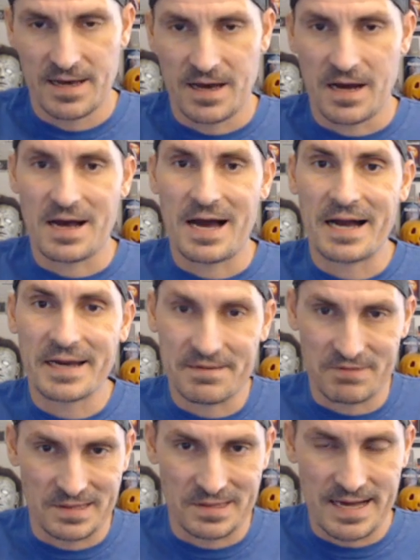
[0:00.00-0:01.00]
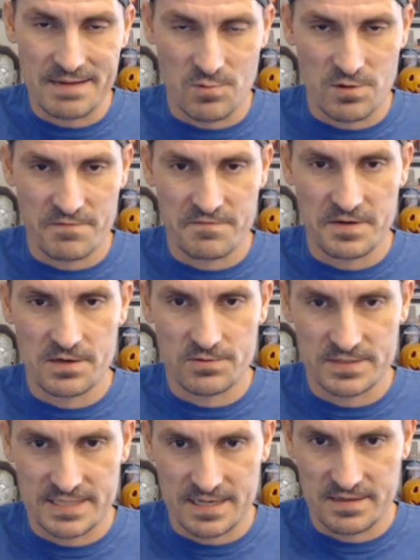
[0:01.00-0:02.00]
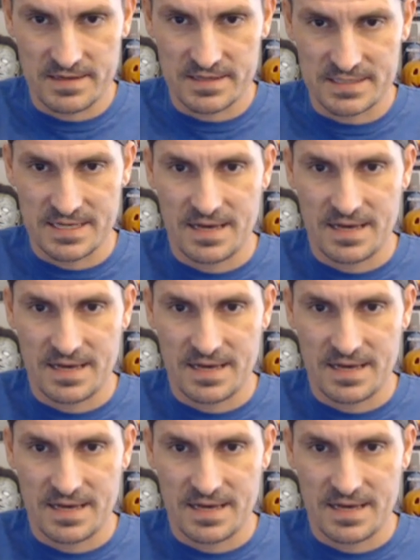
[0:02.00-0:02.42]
I'm going to have a lot more videos on this